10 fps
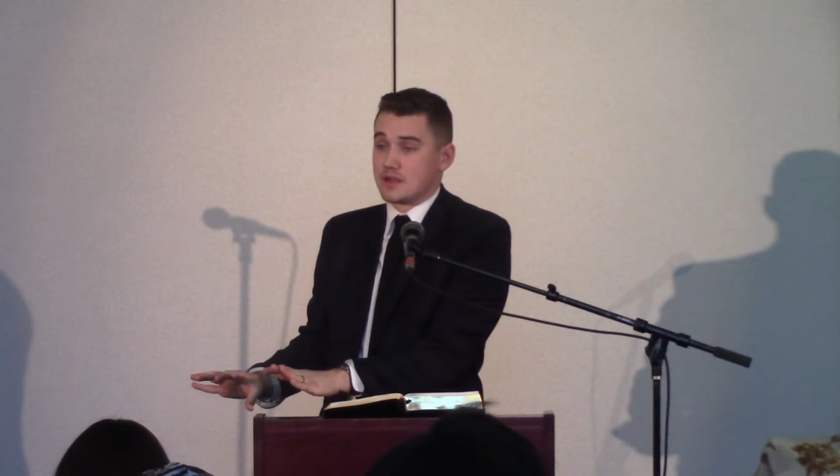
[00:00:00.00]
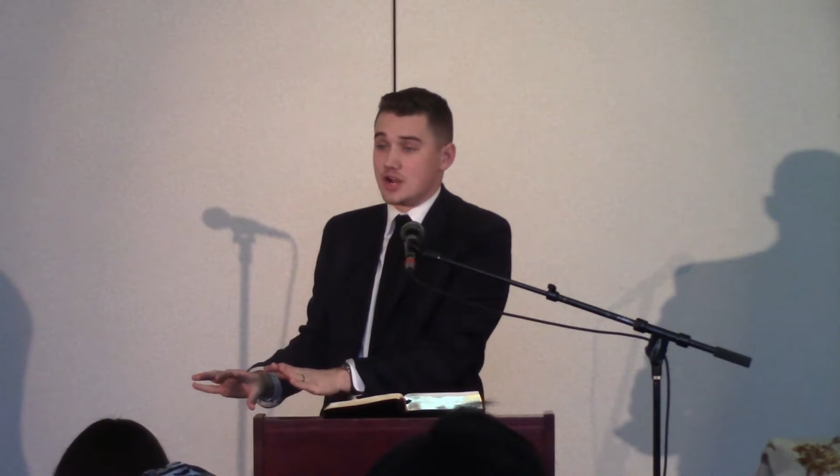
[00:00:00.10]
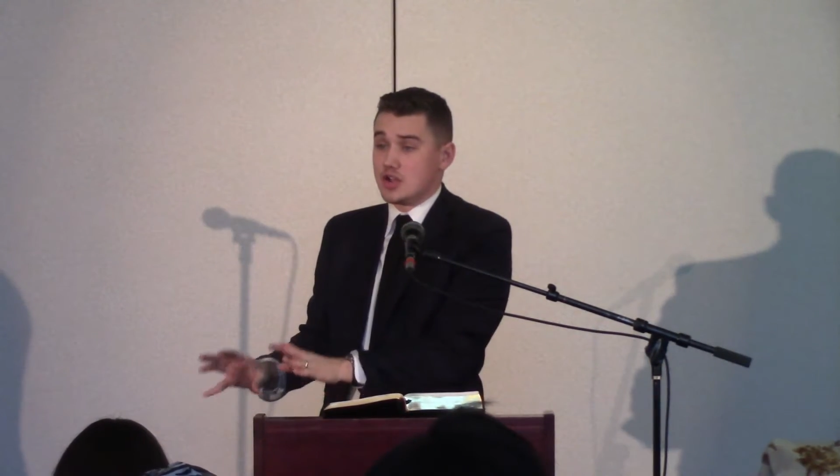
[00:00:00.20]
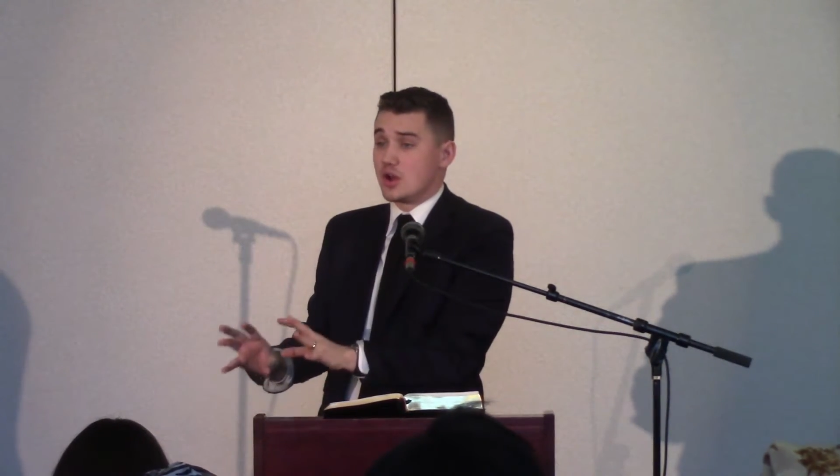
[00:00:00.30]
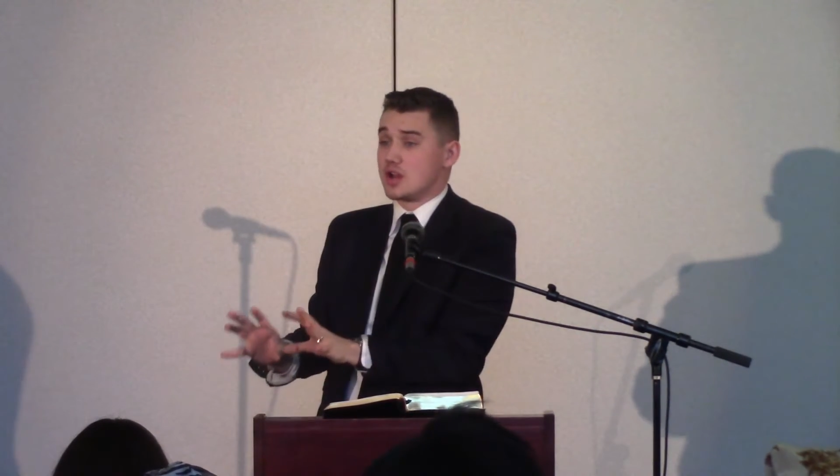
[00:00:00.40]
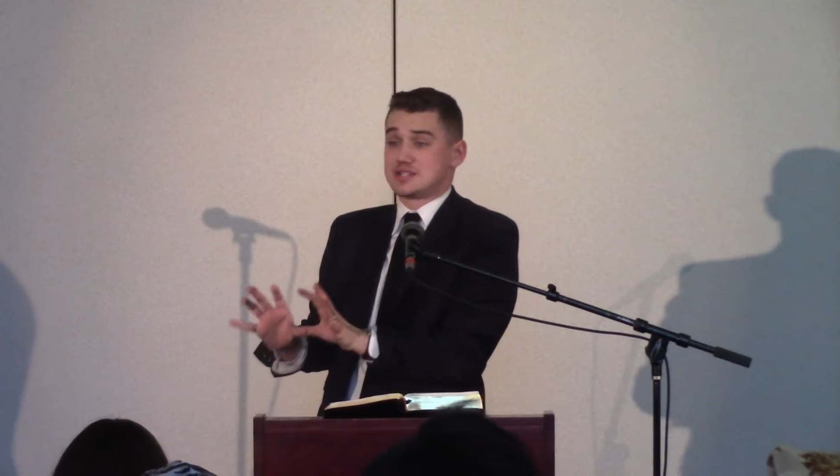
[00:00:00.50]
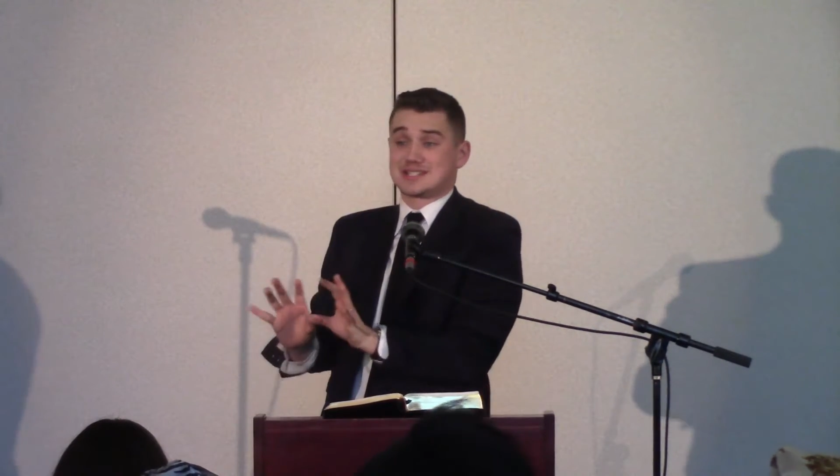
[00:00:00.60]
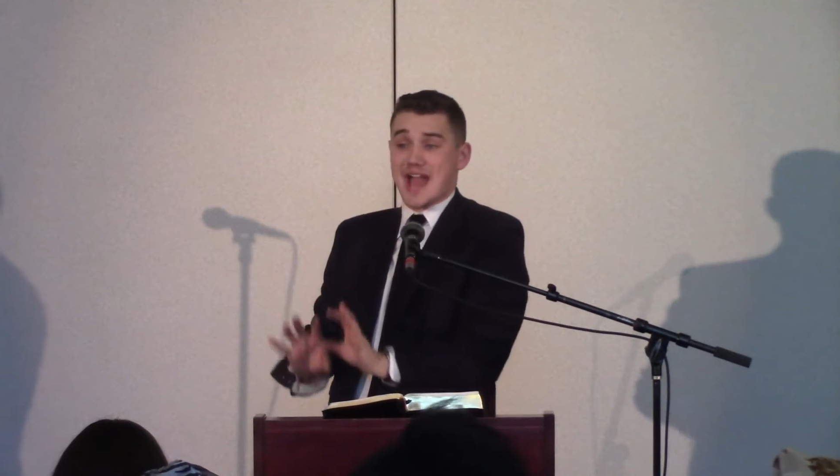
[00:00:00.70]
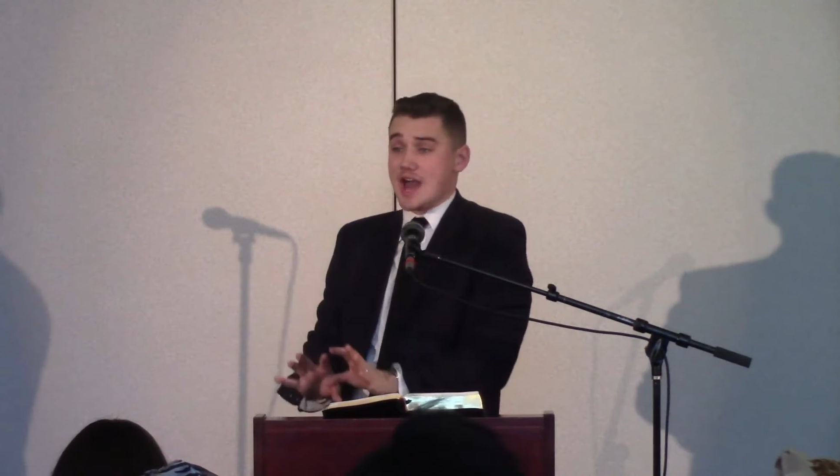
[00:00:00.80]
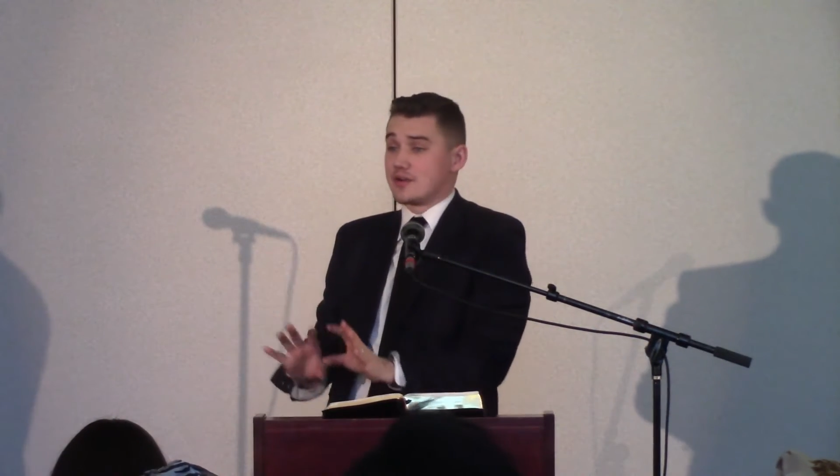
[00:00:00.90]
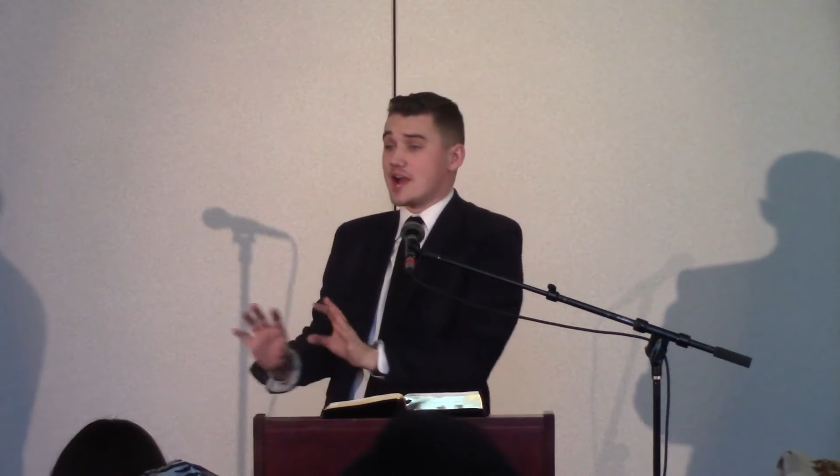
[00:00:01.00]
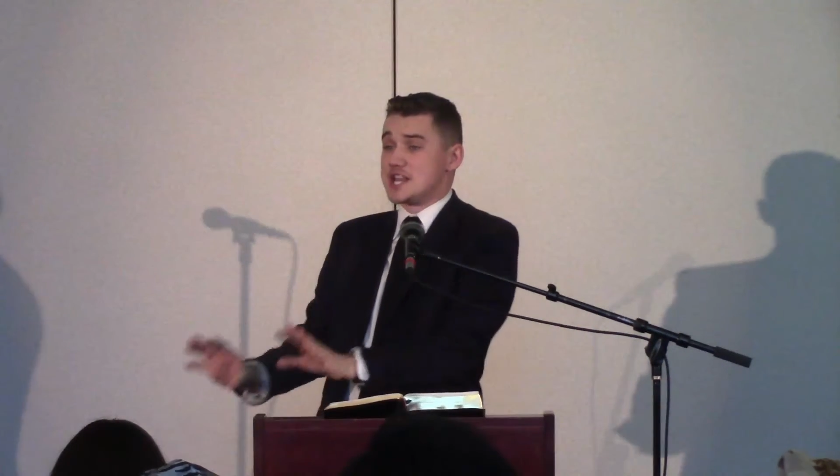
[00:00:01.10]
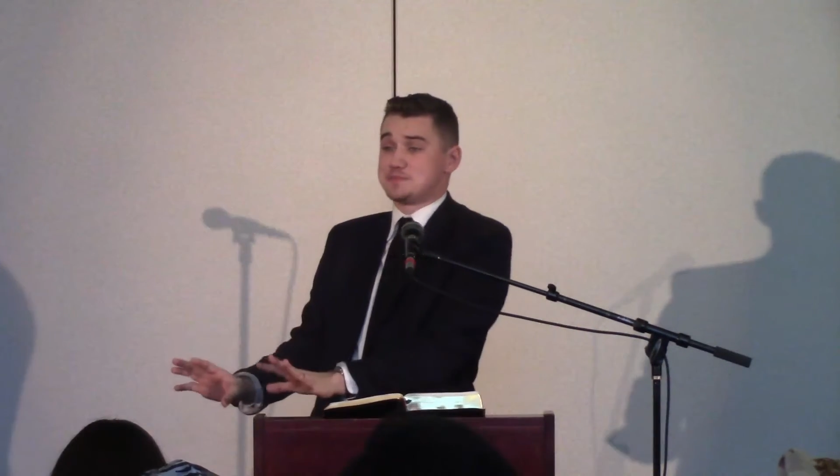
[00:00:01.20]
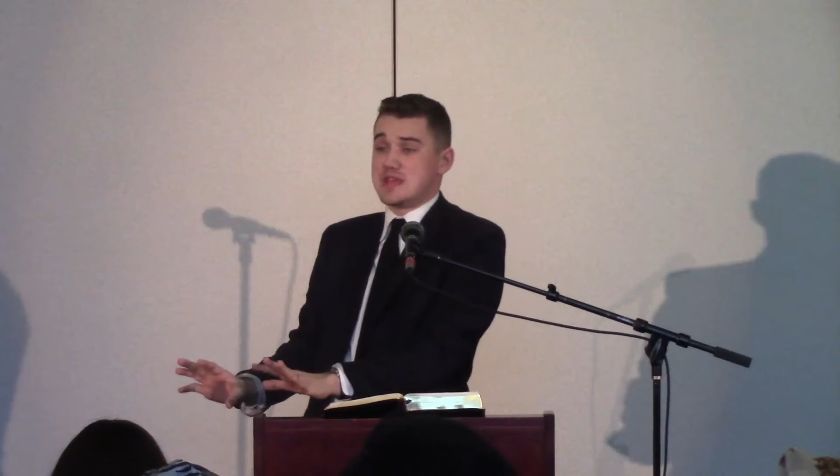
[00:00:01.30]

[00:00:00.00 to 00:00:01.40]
Are you going to scatter God's